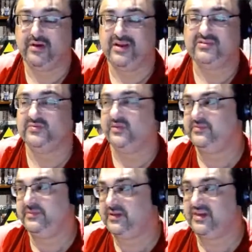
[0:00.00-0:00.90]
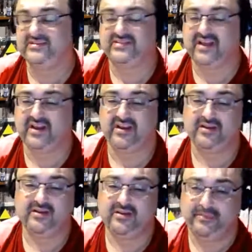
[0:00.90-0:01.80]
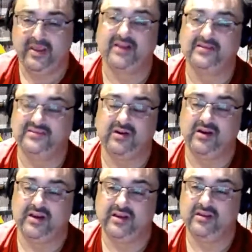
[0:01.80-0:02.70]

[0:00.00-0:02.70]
It was supposed to be a Kickstarter backers only.